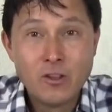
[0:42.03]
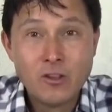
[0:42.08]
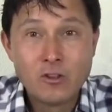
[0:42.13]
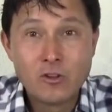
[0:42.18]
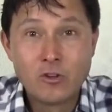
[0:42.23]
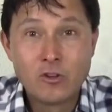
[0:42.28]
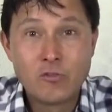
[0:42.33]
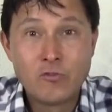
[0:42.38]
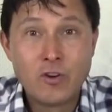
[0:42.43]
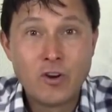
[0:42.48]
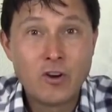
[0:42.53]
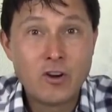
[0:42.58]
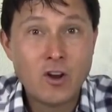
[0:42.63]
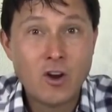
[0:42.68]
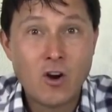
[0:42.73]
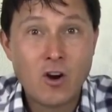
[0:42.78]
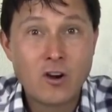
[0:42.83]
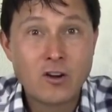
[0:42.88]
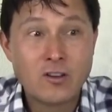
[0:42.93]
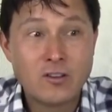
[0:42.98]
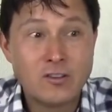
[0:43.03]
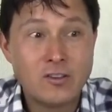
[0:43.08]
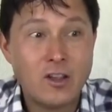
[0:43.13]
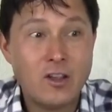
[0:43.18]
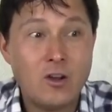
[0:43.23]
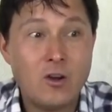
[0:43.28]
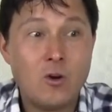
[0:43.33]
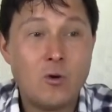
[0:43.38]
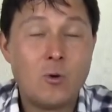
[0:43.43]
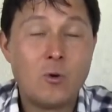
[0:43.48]
So it's very hard to
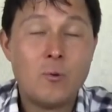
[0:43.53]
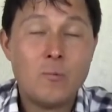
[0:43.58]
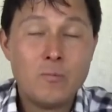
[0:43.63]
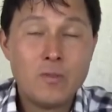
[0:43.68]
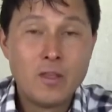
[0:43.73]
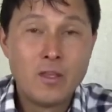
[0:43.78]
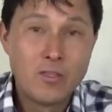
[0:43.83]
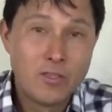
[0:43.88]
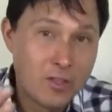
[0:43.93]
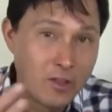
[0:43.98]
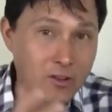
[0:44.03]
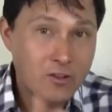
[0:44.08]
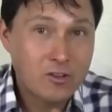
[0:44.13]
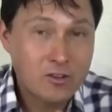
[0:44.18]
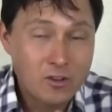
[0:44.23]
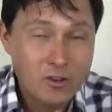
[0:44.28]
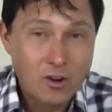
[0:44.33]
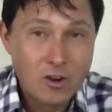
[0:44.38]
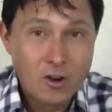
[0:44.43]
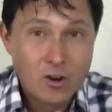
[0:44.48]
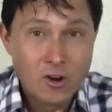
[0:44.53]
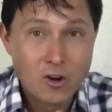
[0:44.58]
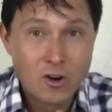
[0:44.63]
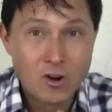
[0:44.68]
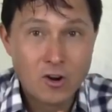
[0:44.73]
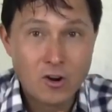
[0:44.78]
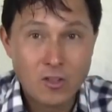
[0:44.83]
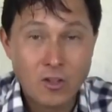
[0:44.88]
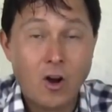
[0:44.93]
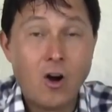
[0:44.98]
say, oh,
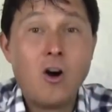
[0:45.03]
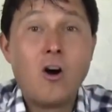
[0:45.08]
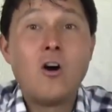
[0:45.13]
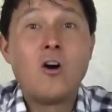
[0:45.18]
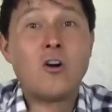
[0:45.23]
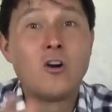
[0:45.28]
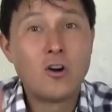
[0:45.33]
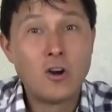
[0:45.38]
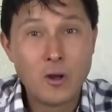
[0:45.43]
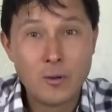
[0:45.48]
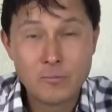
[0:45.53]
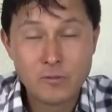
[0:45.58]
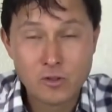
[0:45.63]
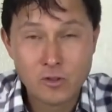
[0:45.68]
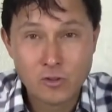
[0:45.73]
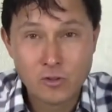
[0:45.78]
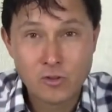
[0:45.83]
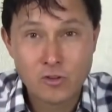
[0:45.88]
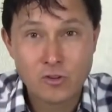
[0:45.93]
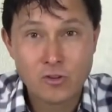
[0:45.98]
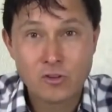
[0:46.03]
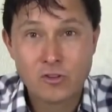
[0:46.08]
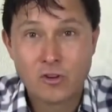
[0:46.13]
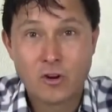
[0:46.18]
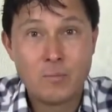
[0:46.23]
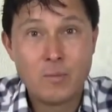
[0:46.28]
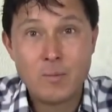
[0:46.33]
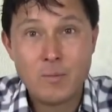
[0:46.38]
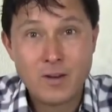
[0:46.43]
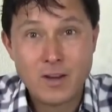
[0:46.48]
all Hurom
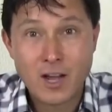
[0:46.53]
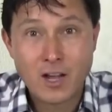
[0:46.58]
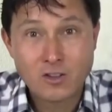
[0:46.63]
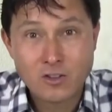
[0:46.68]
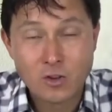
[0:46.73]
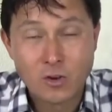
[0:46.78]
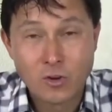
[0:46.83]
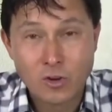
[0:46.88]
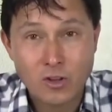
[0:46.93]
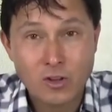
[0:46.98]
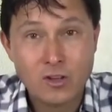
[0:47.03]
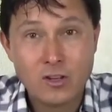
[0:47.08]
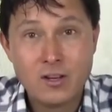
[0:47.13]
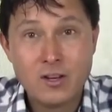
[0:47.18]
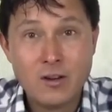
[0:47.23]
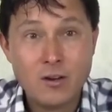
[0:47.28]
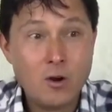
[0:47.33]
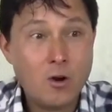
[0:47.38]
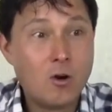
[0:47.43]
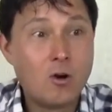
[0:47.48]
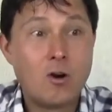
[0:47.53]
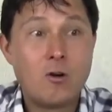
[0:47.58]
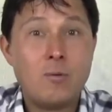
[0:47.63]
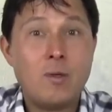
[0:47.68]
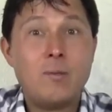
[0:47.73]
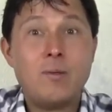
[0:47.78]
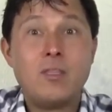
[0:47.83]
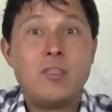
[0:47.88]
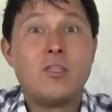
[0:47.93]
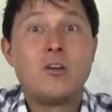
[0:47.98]
juicers are maybe not so good, or
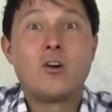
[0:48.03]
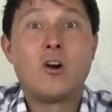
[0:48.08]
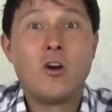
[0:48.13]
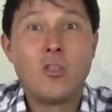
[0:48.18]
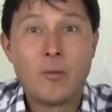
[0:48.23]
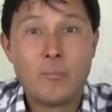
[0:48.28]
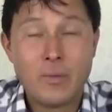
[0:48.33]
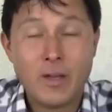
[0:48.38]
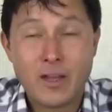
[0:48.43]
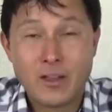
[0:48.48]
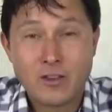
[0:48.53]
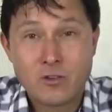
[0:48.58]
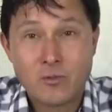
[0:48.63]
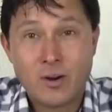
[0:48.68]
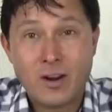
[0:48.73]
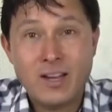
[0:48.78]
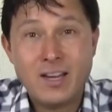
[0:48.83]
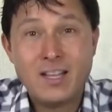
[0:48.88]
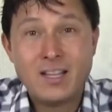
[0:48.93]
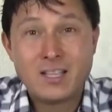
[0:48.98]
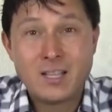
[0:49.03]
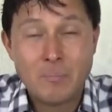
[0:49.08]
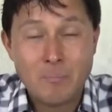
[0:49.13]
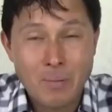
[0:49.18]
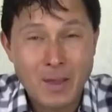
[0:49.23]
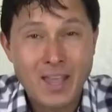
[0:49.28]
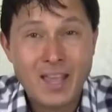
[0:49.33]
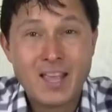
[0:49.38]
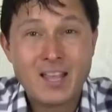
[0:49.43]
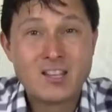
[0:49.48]
maybe they're all the best, right? It
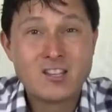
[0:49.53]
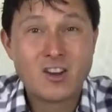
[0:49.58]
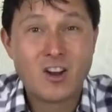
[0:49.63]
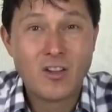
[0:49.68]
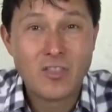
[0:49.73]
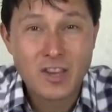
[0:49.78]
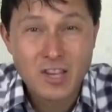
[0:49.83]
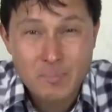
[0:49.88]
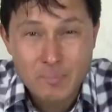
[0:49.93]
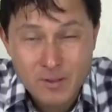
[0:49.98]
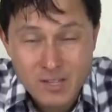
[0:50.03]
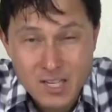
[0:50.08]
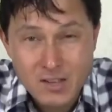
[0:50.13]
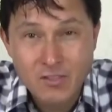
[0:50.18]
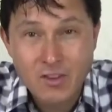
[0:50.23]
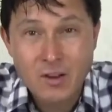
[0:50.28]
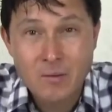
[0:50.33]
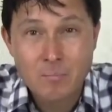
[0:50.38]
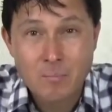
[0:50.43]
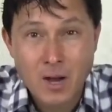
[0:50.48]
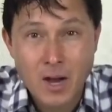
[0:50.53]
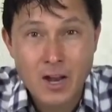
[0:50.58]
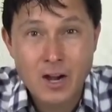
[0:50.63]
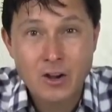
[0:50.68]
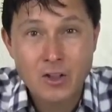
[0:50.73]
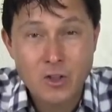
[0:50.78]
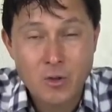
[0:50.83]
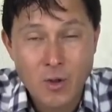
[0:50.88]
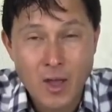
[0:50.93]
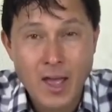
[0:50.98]
depends on the specific
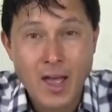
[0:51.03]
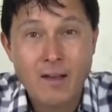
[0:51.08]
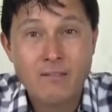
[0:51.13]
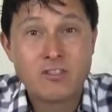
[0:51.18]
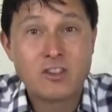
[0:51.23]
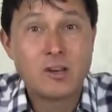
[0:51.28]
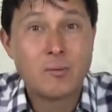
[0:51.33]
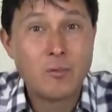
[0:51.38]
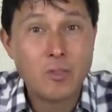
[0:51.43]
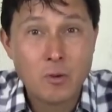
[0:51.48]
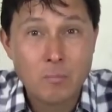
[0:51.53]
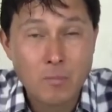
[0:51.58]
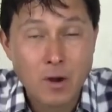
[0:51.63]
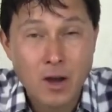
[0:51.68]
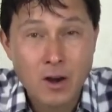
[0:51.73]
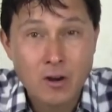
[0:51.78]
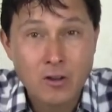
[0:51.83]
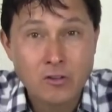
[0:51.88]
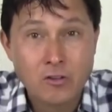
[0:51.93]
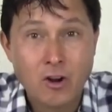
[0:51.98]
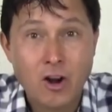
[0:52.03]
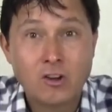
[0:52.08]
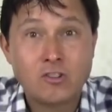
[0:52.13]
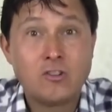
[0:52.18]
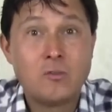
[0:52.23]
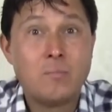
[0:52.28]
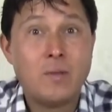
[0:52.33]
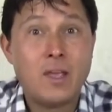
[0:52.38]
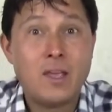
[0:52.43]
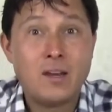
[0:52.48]
model you have. Some of their models are
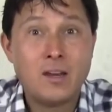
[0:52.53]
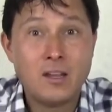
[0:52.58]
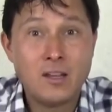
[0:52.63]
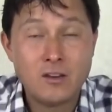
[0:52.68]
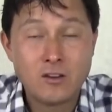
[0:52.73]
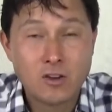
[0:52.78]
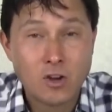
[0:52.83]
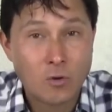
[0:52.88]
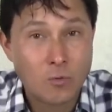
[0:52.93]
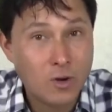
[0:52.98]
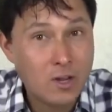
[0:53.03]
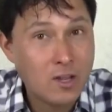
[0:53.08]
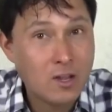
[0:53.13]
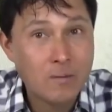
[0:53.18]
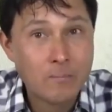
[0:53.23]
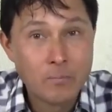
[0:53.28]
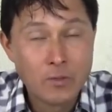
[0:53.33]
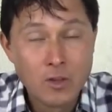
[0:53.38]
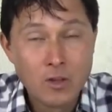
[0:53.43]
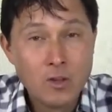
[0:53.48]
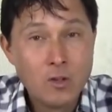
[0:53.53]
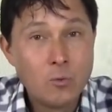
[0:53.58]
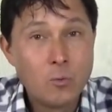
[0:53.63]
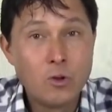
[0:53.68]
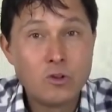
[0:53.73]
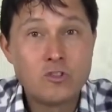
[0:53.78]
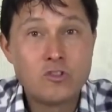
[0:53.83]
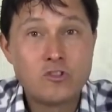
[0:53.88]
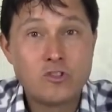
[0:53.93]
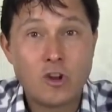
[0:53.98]
actually made in Korea,
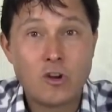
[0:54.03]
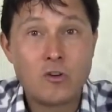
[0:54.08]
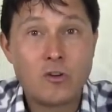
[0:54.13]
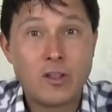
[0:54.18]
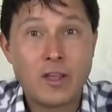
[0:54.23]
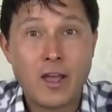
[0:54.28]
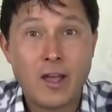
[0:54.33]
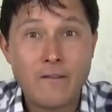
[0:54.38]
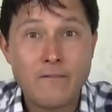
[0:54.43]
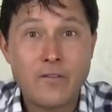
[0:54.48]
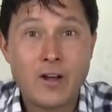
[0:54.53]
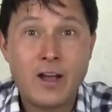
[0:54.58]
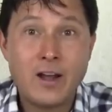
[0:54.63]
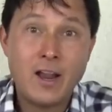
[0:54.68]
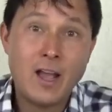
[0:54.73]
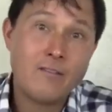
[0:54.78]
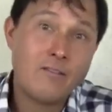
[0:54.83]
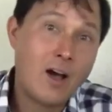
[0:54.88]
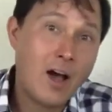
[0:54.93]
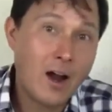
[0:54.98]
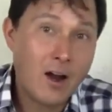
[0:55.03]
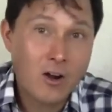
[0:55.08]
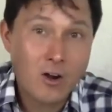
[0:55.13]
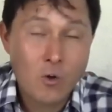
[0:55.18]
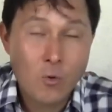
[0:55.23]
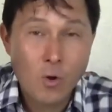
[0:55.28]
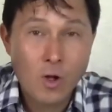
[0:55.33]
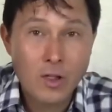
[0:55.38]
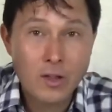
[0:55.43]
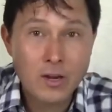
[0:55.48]
which generally I find have higher
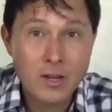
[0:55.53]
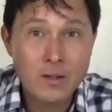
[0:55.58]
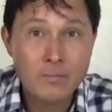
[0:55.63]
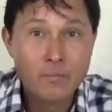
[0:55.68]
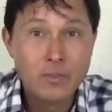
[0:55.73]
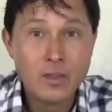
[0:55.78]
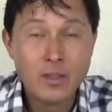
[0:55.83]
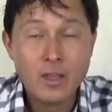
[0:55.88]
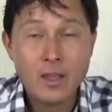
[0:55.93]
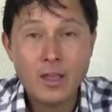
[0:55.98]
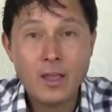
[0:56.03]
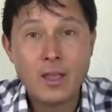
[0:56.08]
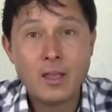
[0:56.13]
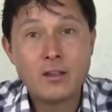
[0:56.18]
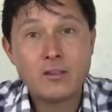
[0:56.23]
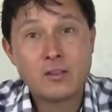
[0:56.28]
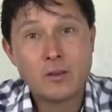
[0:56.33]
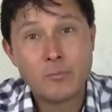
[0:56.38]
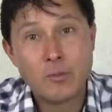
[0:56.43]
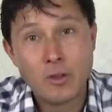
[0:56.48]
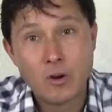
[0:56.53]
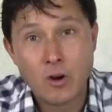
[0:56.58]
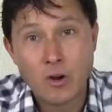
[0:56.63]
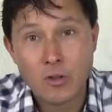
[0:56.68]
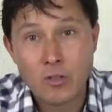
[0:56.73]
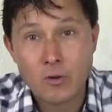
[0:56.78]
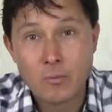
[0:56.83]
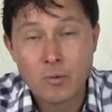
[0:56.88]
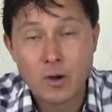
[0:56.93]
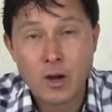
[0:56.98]
quality, and some of their
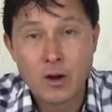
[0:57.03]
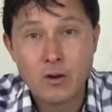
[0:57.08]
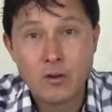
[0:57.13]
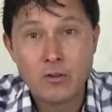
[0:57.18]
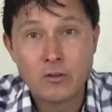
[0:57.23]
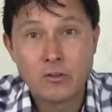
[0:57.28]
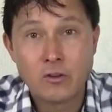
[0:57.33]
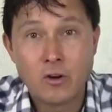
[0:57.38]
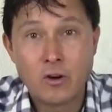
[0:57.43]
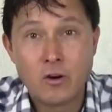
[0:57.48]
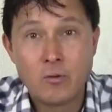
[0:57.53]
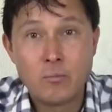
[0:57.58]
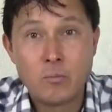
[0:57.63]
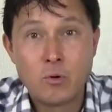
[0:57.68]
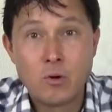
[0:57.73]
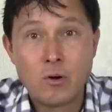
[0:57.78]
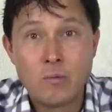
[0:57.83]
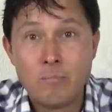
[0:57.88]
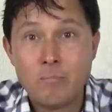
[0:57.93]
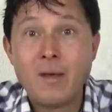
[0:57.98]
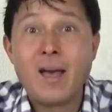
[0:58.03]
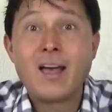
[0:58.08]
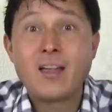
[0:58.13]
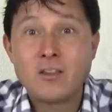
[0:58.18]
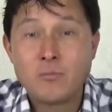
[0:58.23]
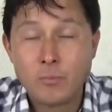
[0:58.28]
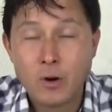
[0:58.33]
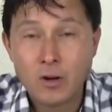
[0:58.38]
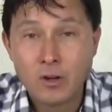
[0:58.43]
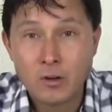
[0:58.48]
other models are more
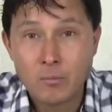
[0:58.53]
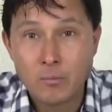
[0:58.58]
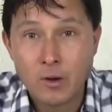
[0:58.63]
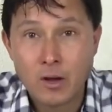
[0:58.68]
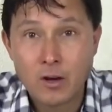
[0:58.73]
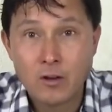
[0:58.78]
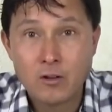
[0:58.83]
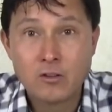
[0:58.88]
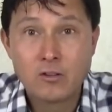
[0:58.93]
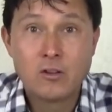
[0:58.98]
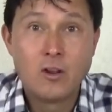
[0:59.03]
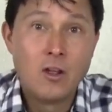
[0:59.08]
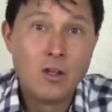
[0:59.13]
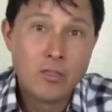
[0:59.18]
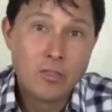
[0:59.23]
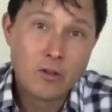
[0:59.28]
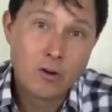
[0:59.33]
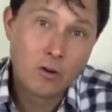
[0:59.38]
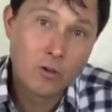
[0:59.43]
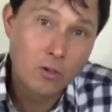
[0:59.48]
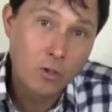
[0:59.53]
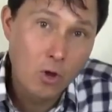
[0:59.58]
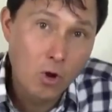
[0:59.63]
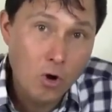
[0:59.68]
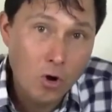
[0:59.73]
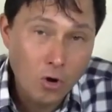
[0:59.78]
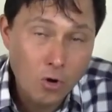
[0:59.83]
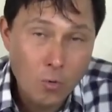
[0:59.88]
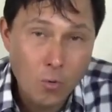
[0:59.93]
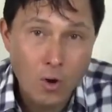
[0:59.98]
mass market models. They're
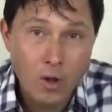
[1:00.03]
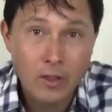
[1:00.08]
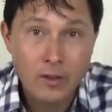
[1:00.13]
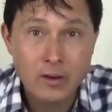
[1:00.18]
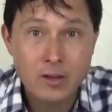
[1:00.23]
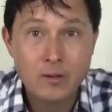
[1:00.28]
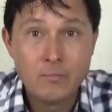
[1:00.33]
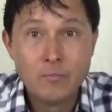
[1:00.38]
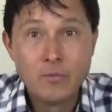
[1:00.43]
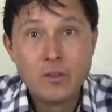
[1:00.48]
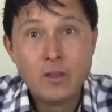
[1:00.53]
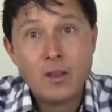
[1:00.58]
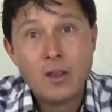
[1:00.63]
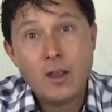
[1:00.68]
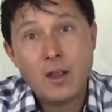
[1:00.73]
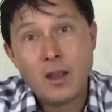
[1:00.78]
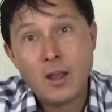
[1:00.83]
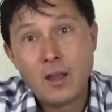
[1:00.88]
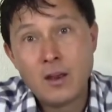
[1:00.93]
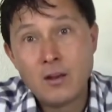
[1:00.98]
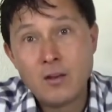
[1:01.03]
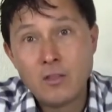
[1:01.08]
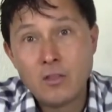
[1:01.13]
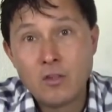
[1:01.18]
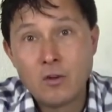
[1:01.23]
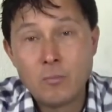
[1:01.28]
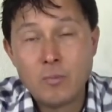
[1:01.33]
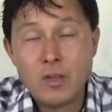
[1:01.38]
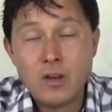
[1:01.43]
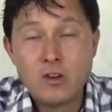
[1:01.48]
lower quality and
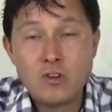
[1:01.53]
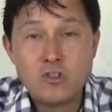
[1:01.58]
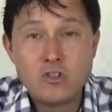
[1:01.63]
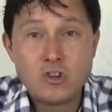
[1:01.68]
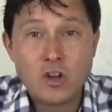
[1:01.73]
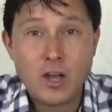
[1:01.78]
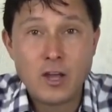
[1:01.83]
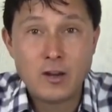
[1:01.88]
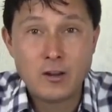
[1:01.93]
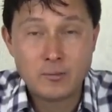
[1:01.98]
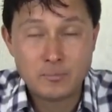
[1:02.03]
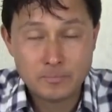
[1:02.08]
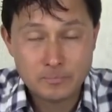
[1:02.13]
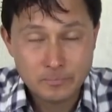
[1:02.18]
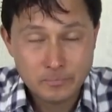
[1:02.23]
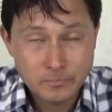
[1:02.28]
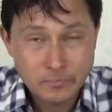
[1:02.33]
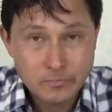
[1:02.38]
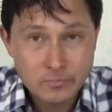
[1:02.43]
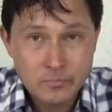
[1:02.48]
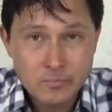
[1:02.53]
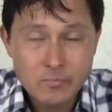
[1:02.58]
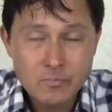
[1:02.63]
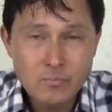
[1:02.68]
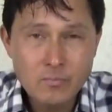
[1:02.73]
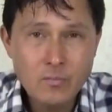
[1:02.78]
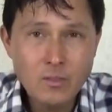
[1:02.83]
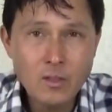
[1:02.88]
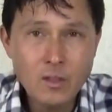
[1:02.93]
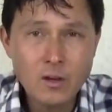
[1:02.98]
they're made in China.
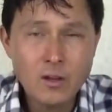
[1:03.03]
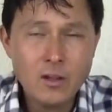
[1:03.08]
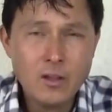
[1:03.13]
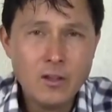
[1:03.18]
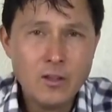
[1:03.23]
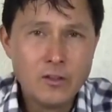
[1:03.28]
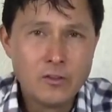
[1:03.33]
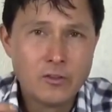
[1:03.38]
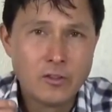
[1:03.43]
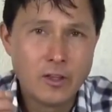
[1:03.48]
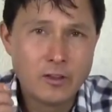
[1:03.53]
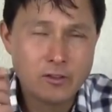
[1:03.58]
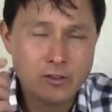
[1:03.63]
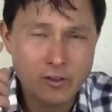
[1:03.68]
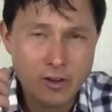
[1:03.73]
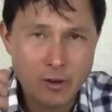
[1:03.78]
So that's